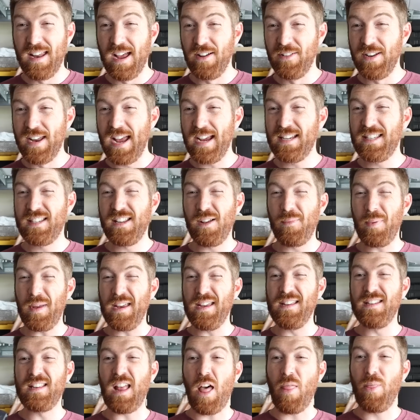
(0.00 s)
Now, next up
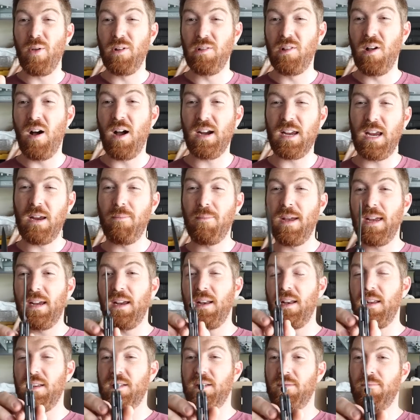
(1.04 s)
is the locking
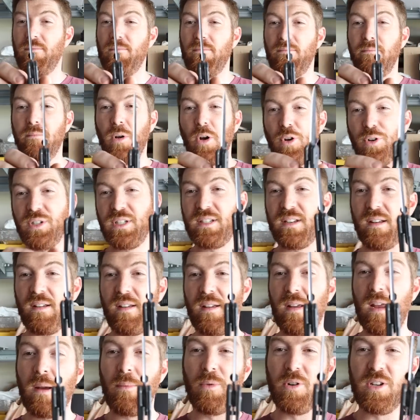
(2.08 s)
mechanism. Most
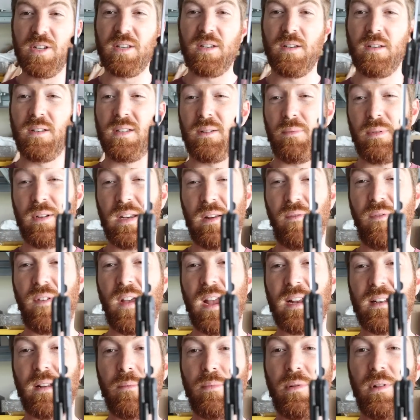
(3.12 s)
Emersons, in
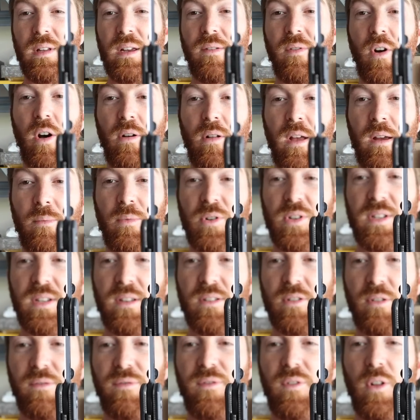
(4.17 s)
fact, I believe all
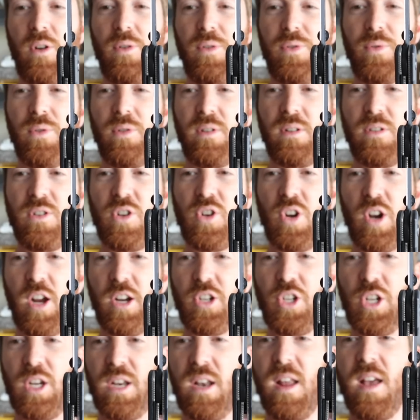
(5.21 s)
Emersons, are flow-through
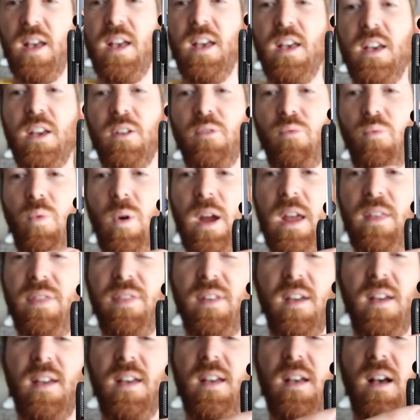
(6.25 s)
construction
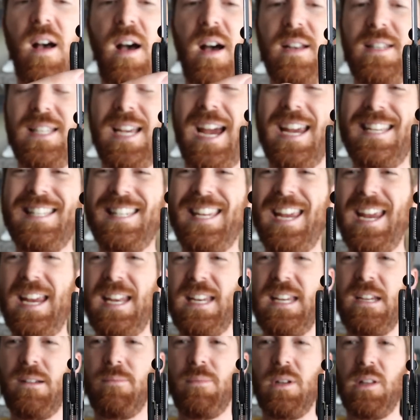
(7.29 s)
with a
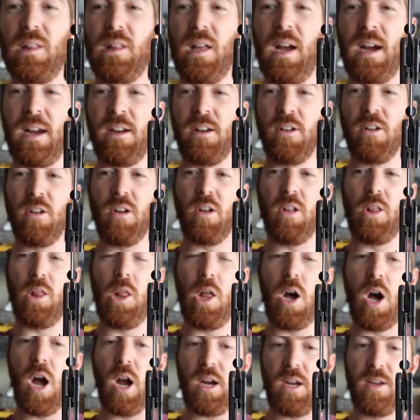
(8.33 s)
titanium liner
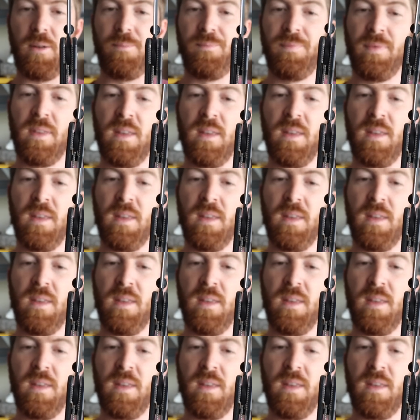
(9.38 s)
lock.